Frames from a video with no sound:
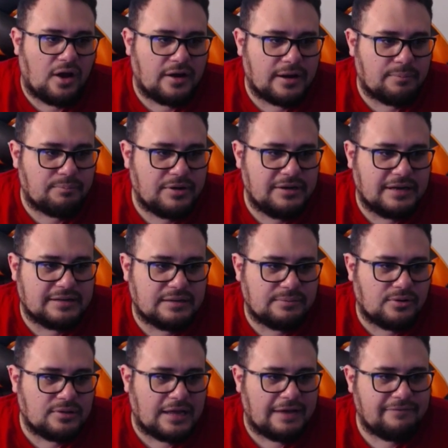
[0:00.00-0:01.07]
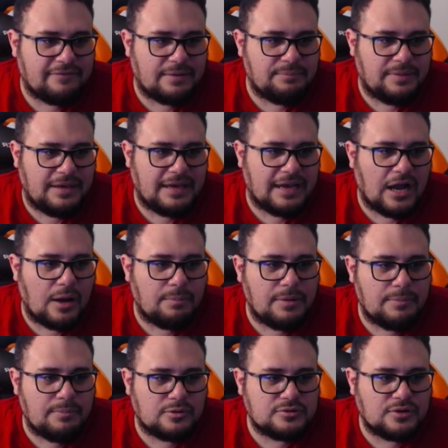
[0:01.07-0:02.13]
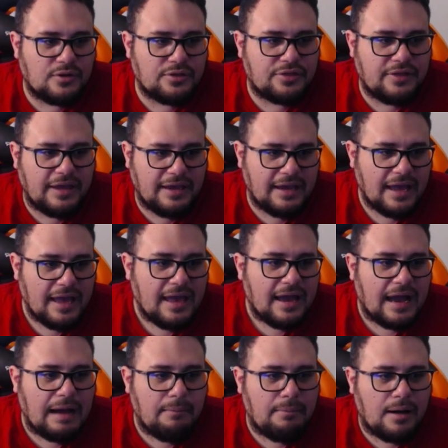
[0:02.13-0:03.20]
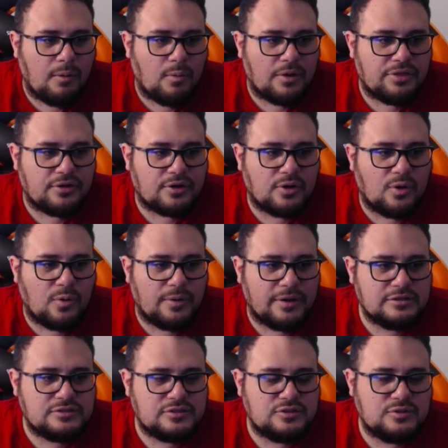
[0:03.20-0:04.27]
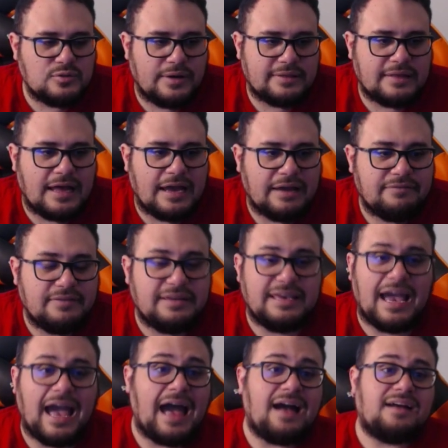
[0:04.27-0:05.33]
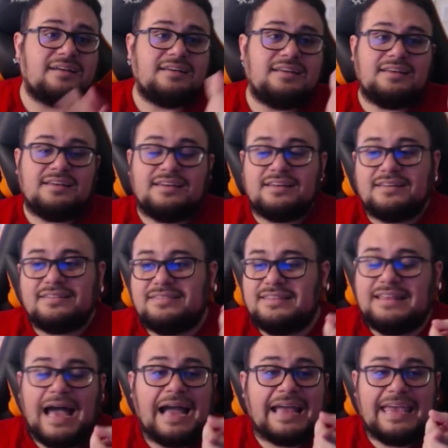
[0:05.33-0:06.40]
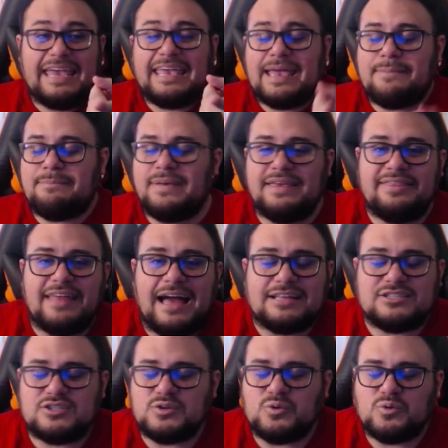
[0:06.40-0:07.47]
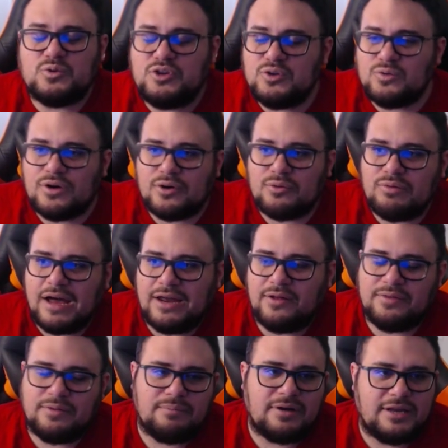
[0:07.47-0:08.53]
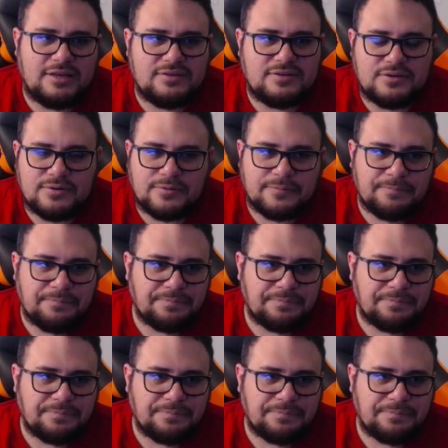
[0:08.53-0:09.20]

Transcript: unpredictable life can be and how people don't think about what they're going to do in life. Yeah, that it can be that too. You are right on the money too.